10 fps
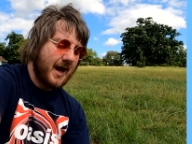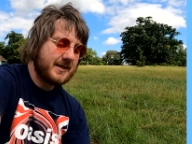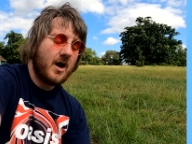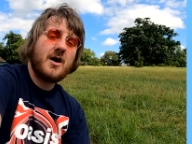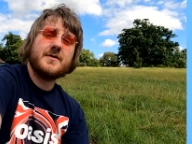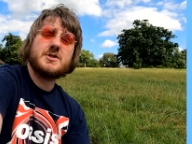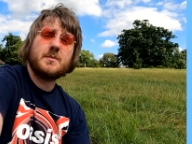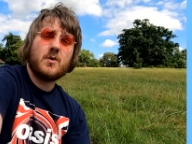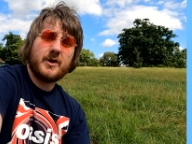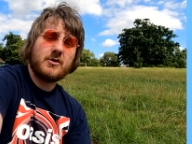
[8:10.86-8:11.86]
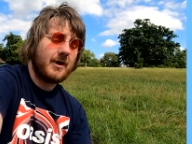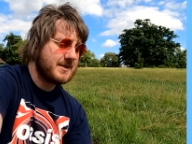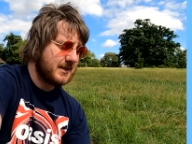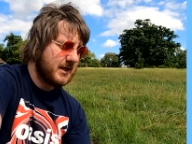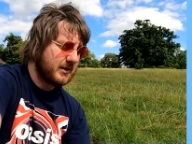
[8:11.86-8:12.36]
and half exploring
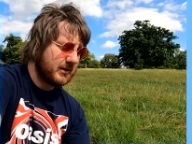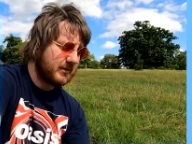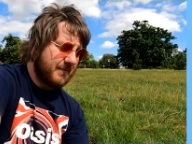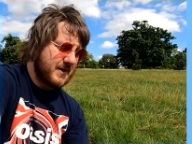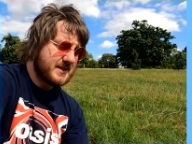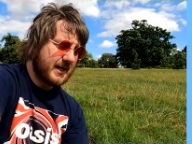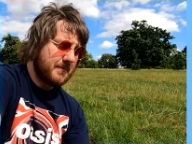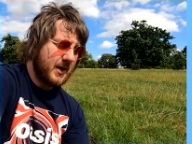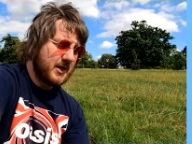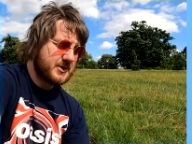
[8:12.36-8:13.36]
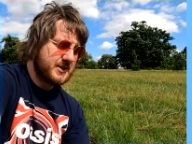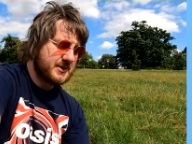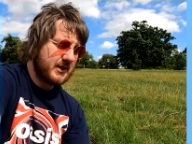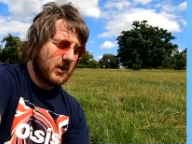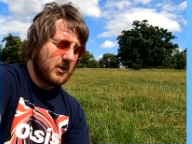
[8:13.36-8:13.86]
Greater London. Every ticket
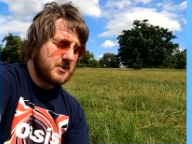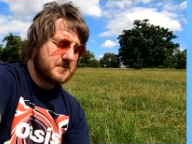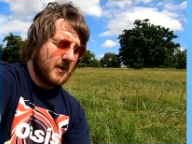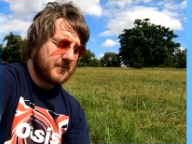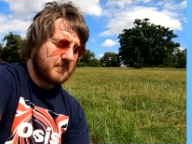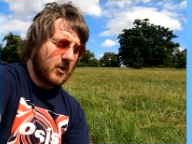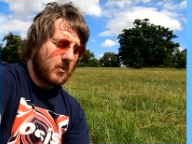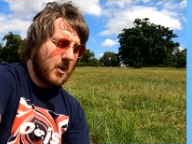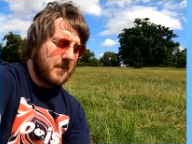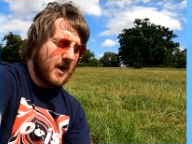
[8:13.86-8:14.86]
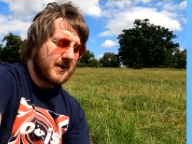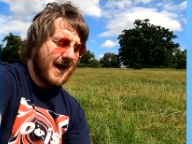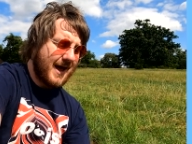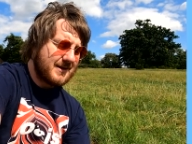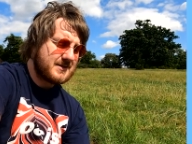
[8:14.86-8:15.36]
purchase includes both the Brockwell Park
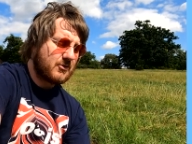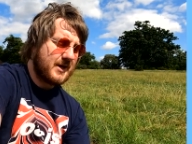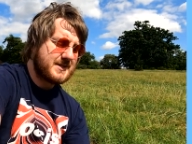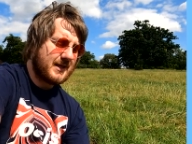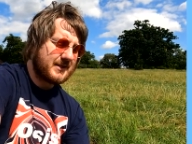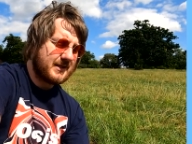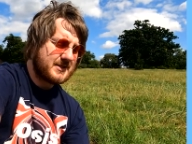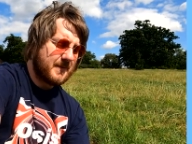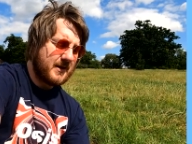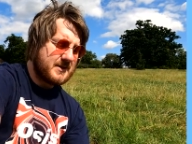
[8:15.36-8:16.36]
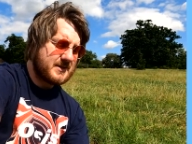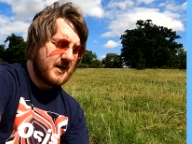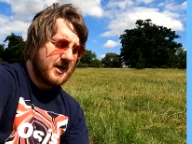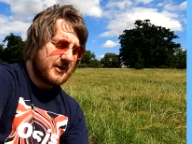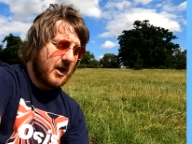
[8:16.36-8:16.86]
and Greater London experience.
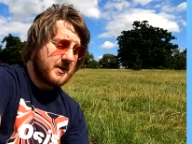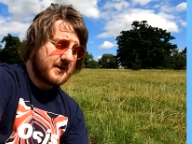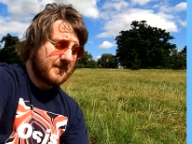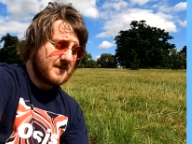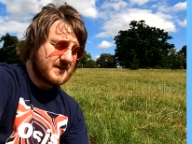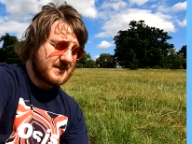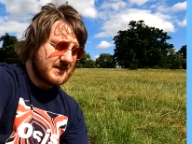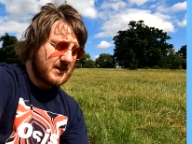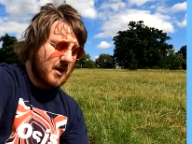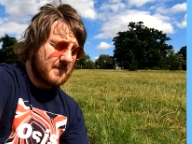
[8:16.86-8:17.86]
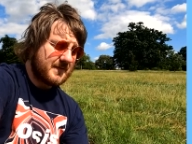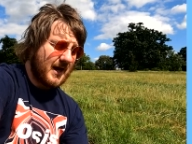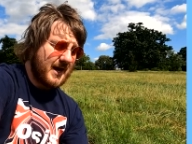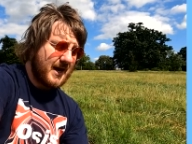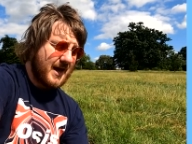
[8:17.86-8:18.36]
The only difference is the time of
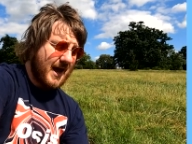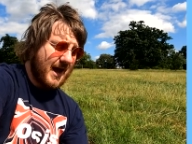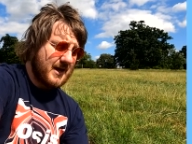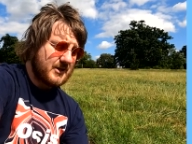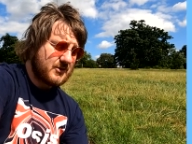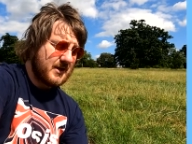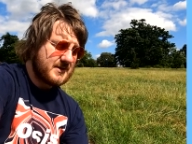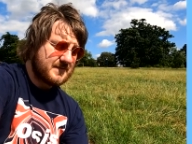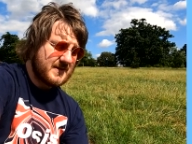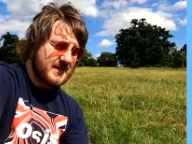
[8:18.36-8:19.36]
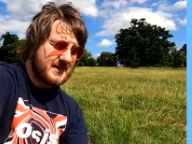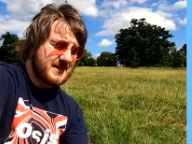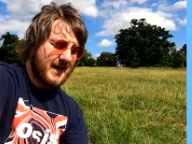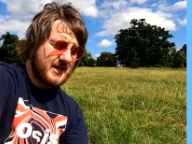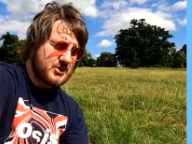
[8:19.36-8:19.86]
day trainers
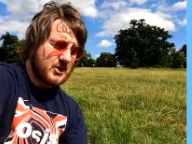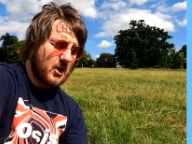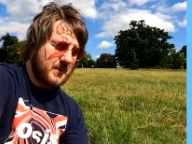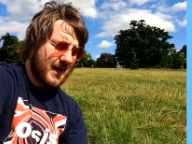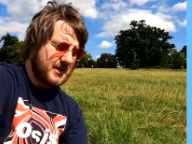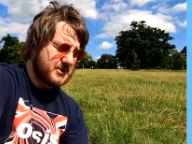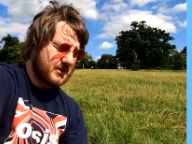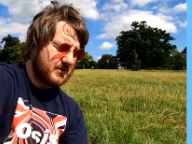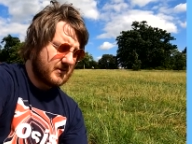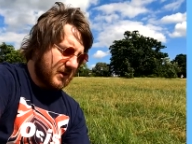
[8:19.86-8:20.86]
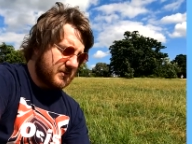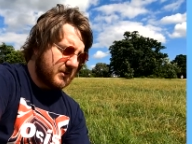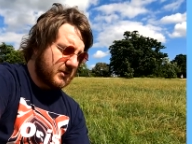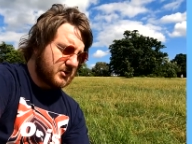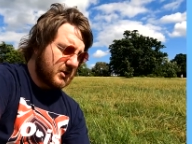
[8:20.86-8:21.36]
visit each location. So
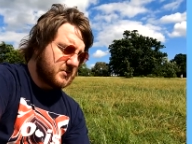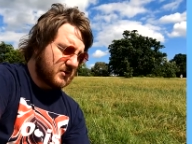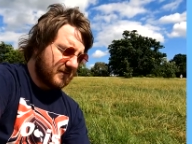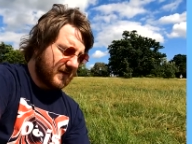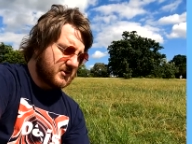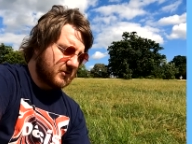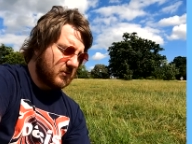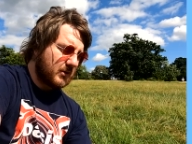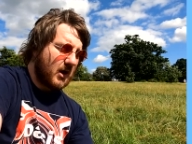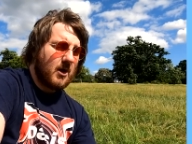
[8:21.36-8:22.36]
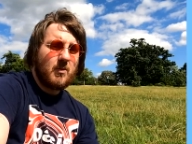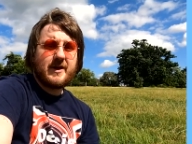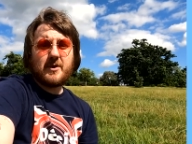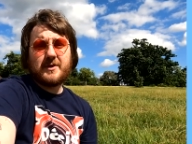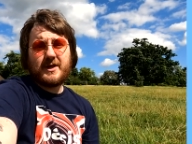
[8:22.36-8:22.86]
you can choose your adventure order.
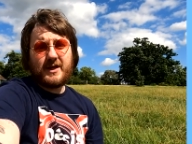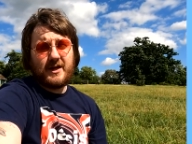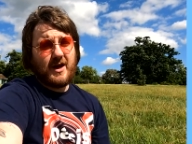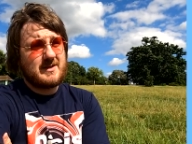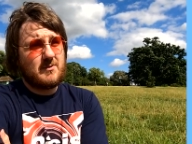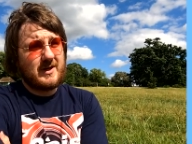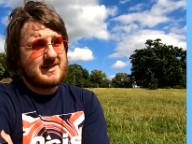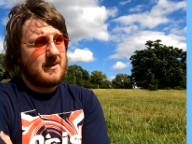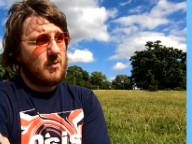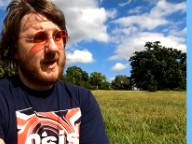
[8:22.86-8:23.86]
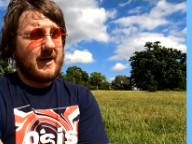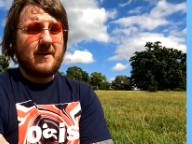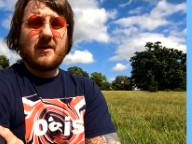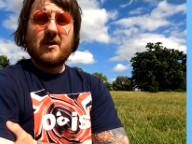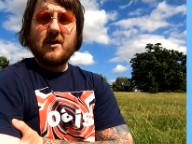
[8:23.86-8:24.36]
We're doing the, when I say we,